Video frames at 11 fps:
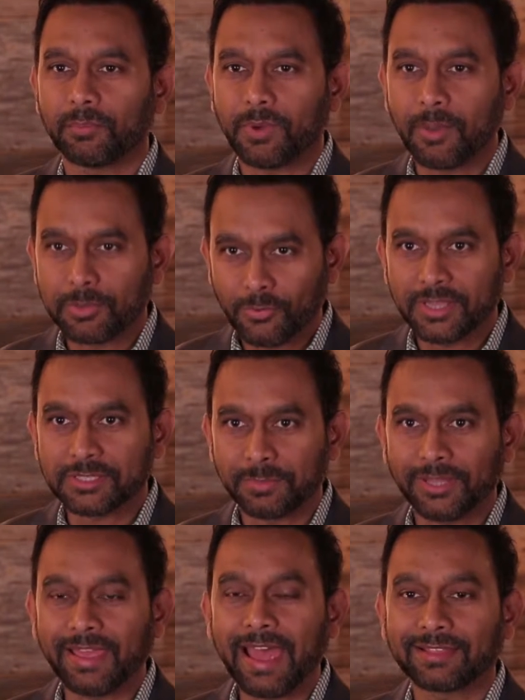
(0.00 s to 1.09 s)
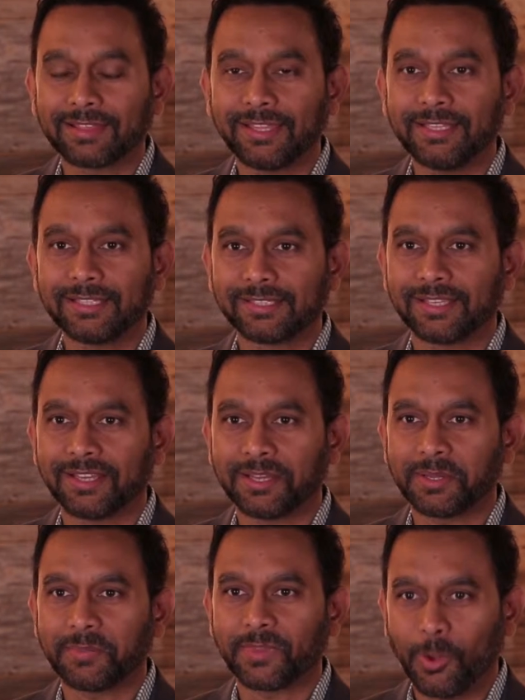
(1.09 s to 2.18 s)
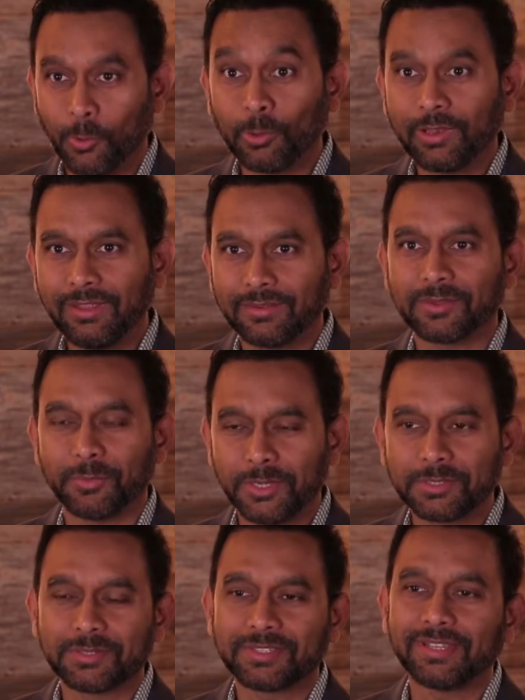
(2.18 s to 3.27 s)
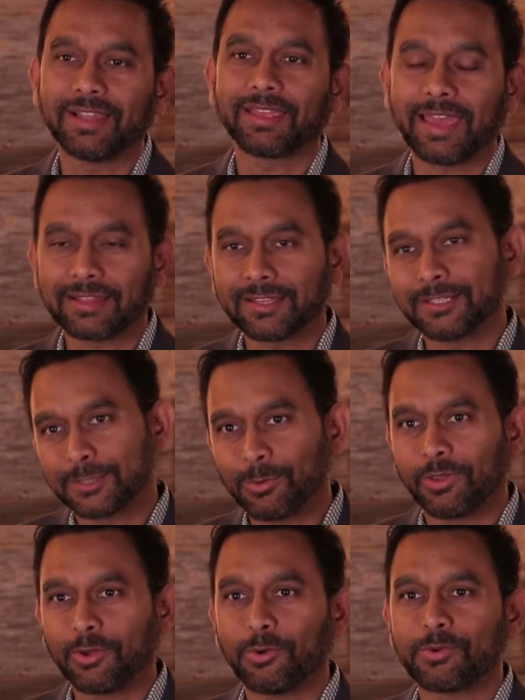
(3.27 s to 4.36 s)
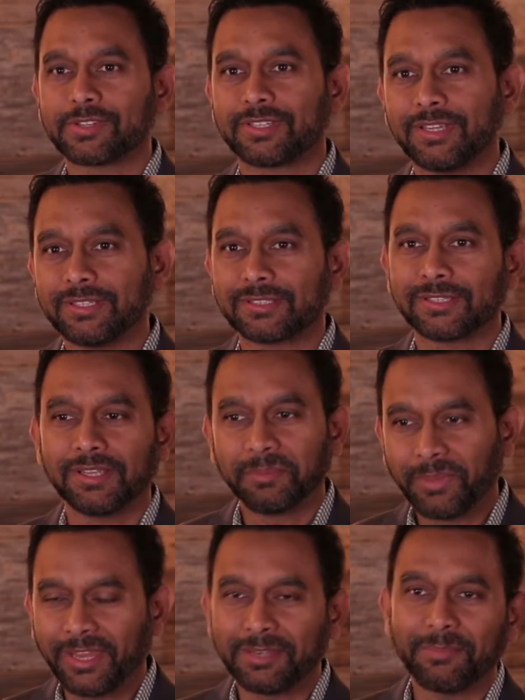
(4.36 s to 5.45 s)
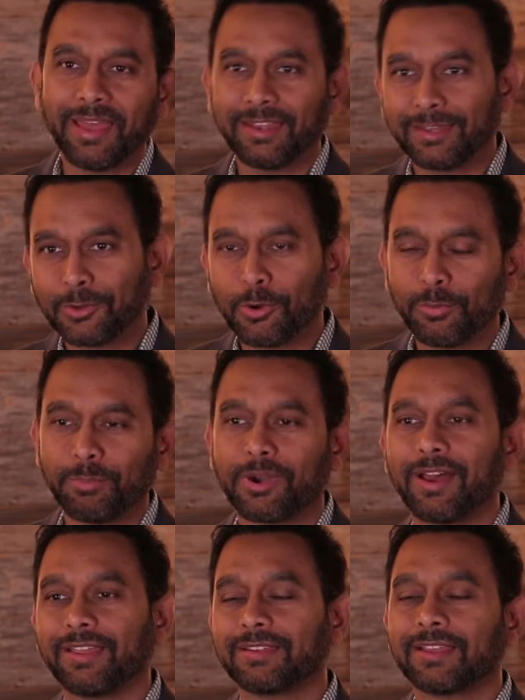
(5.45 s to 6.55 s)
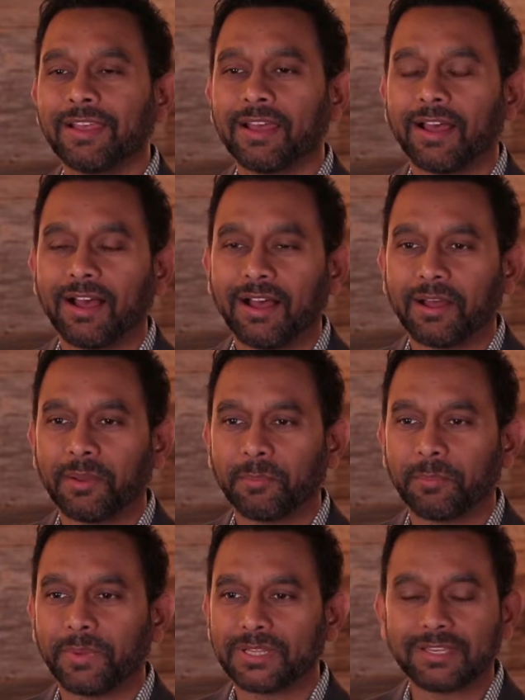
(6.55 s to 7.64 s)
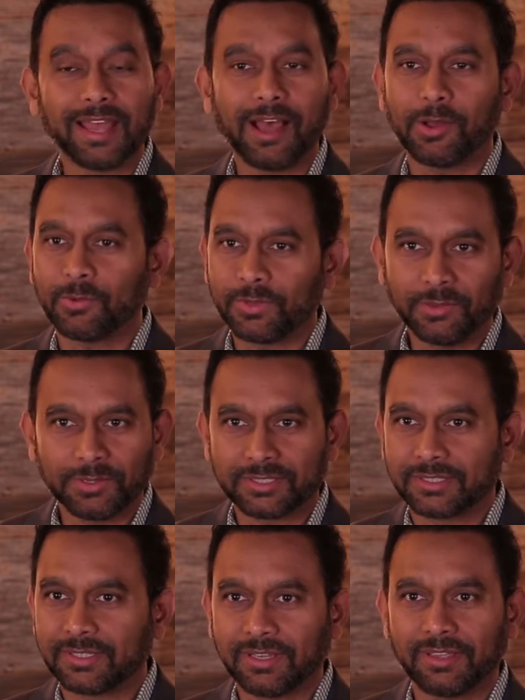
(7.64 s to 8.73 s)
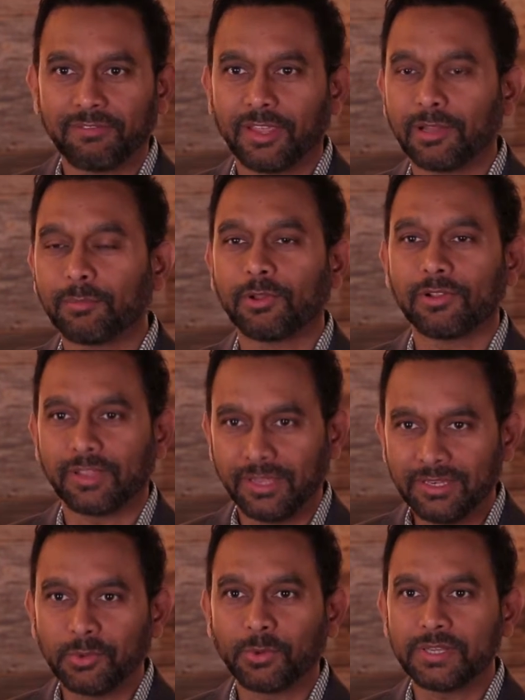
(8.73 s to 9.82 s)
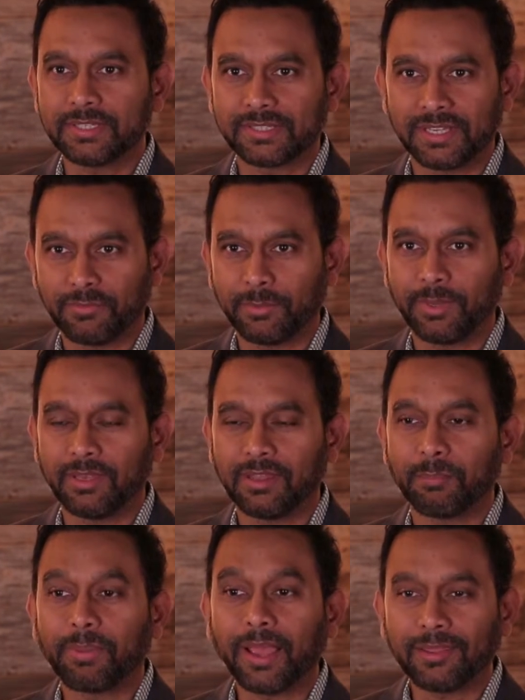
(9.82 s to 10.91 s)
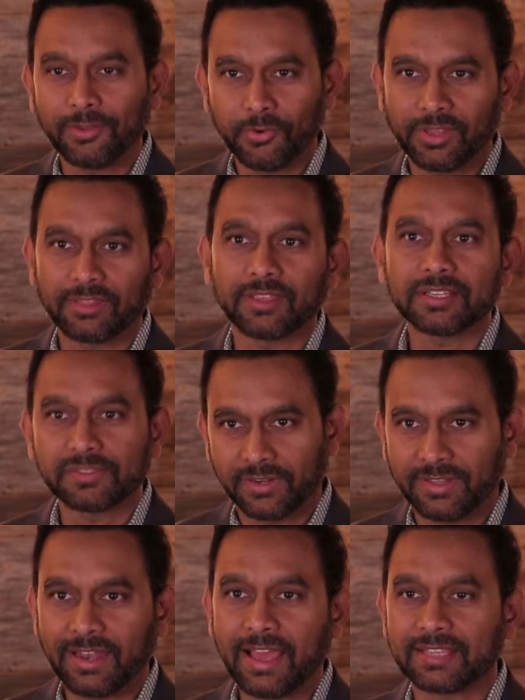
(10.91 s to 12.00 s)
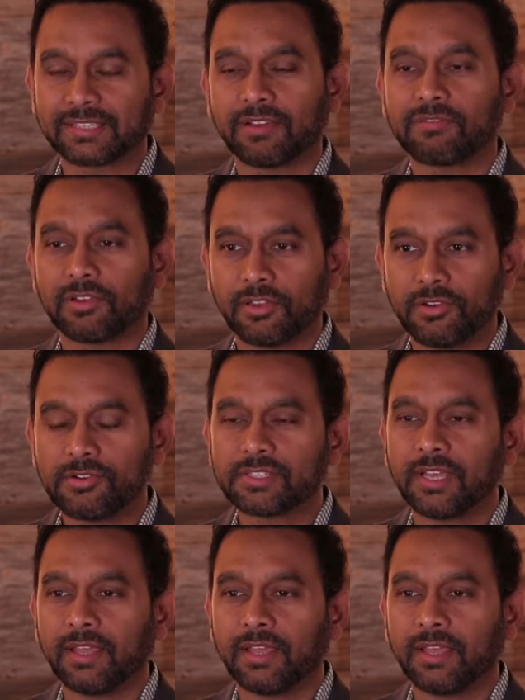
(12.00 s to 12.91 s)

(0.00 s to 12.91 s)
popularized by the athletes only. We used to see like athletes going overseas, Peyton Manning, Kobe Bryant, but now it's available in US, and we've been pioneering this for the last several years.